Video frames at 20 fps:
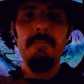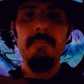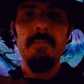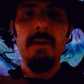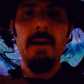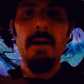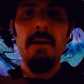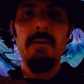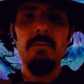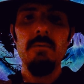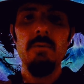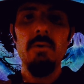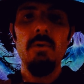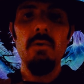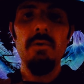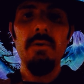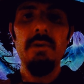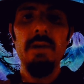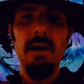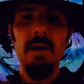kind of
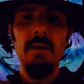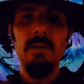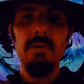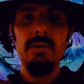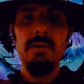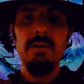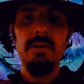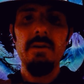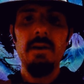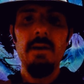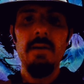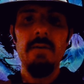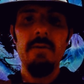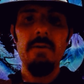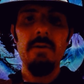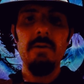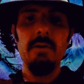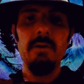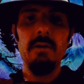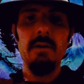rolled it out, I've
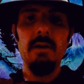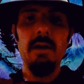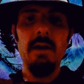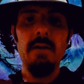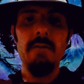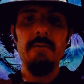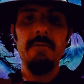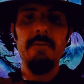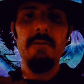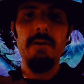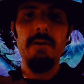heard a lot of